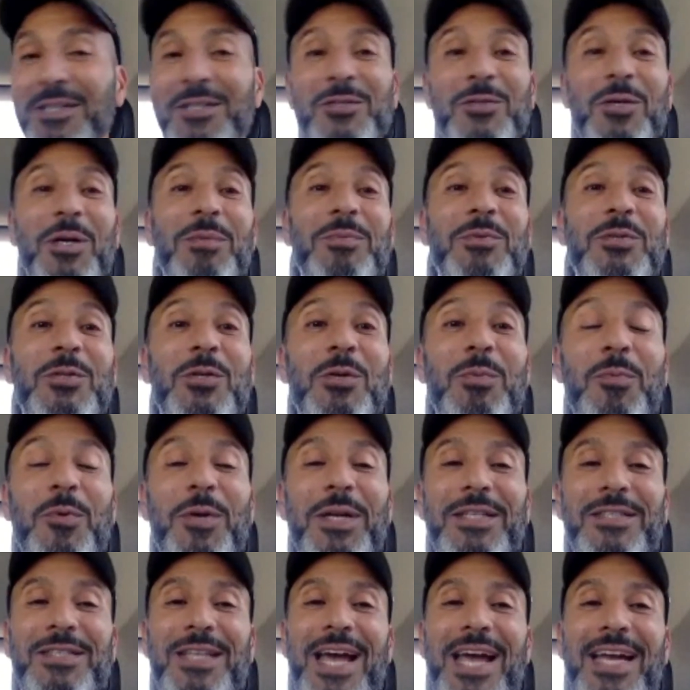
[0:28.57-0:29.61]
So I'm
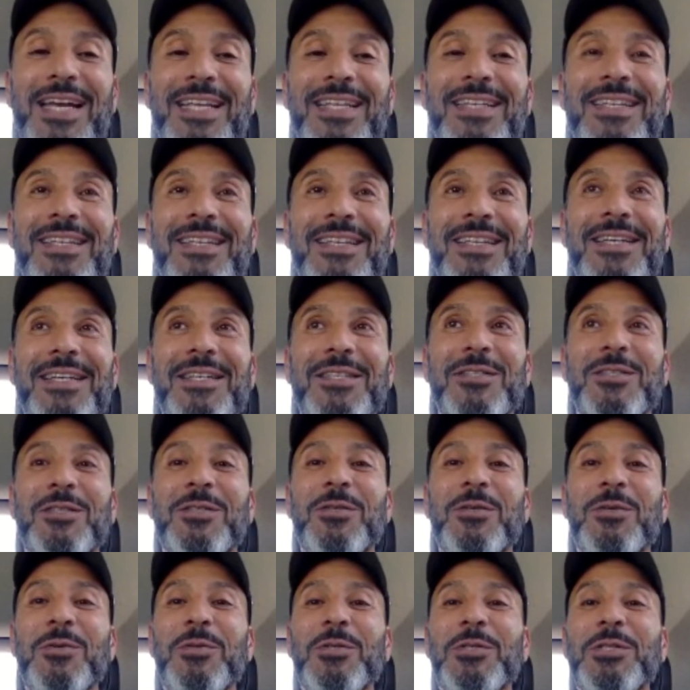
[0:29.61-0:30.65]
super excited
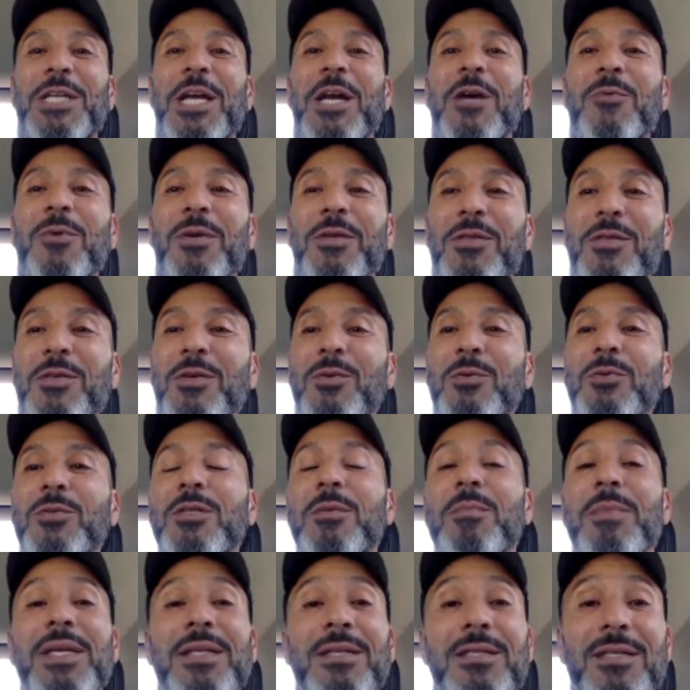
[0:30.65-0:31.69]
to share with you
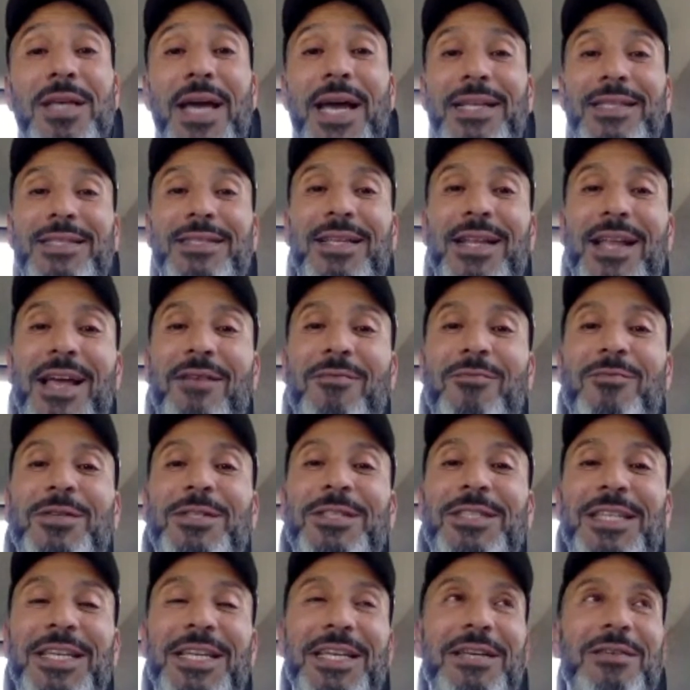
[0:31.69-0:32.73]
some insights that I've
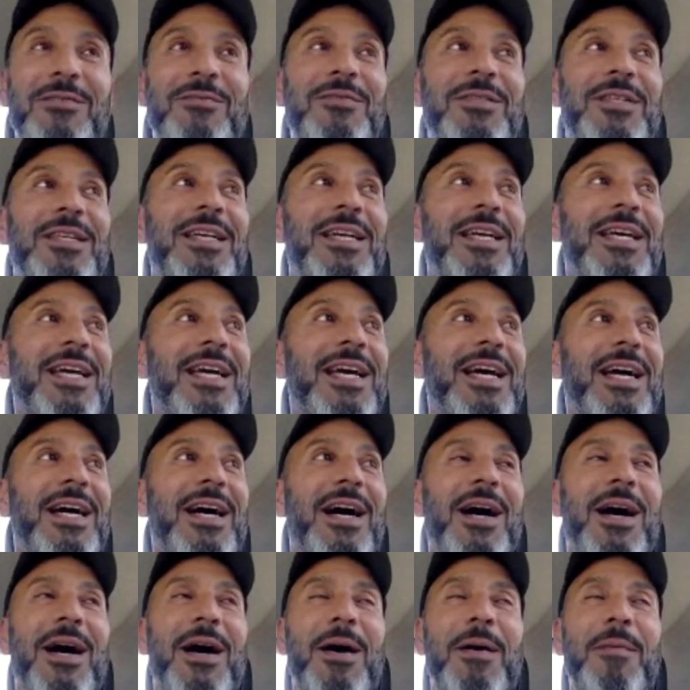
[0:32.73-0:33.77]
received
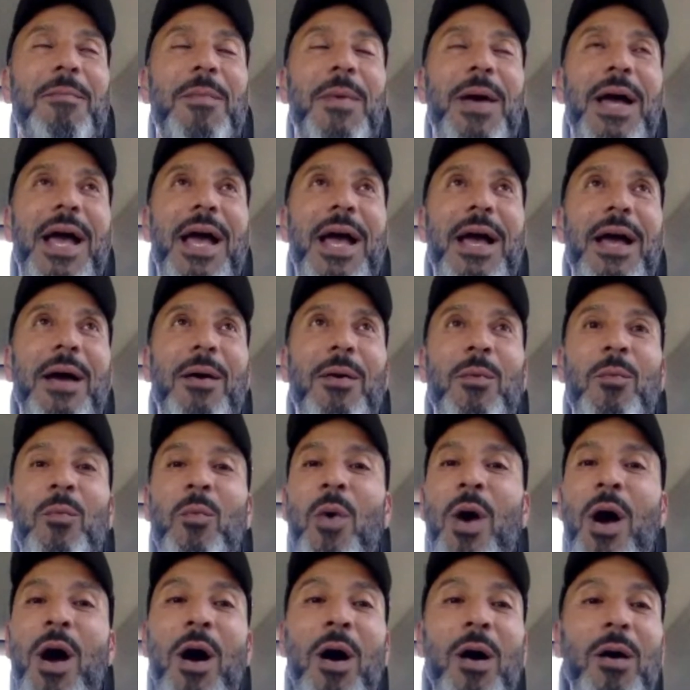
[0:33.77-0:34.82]

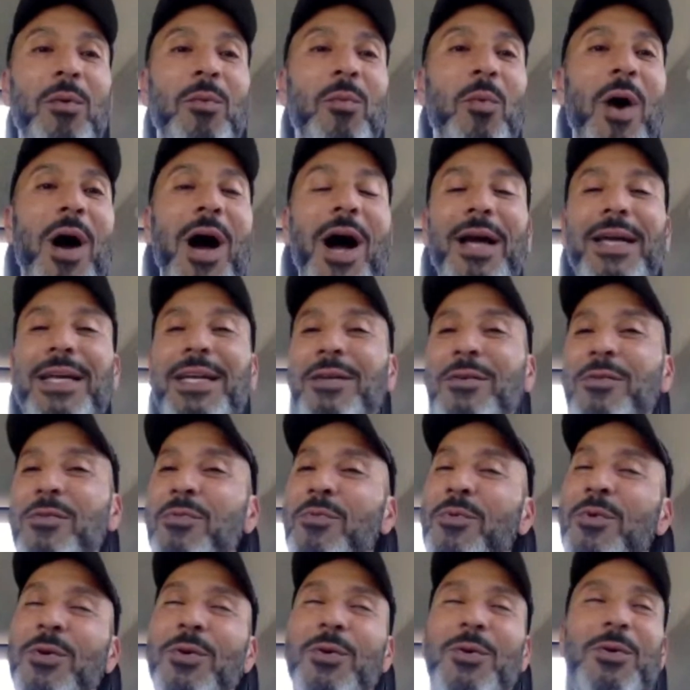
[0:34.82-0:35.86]
while walking
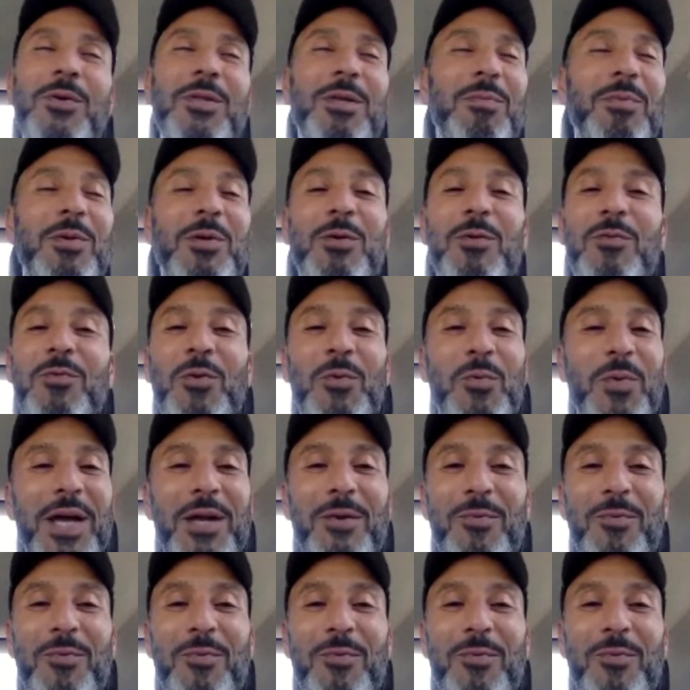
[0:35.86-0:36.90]
through the beautiful
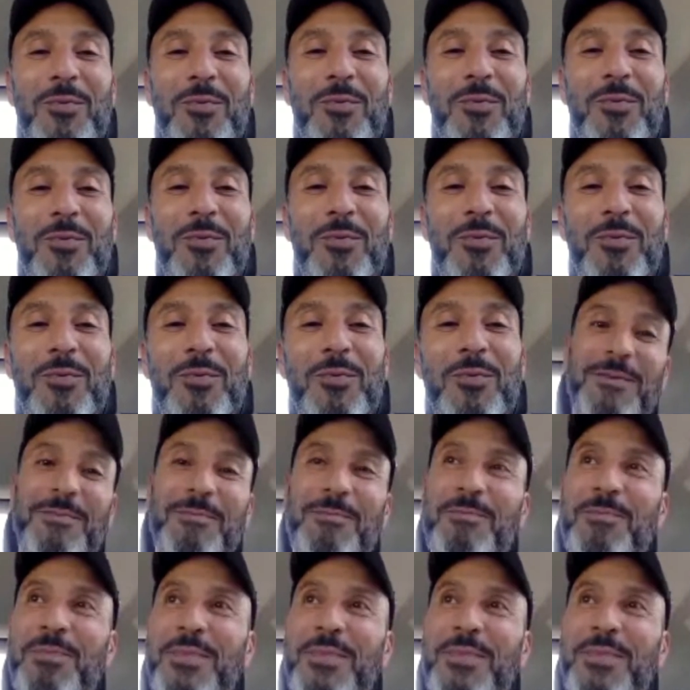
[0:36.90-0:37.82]
red rocks of Sedona.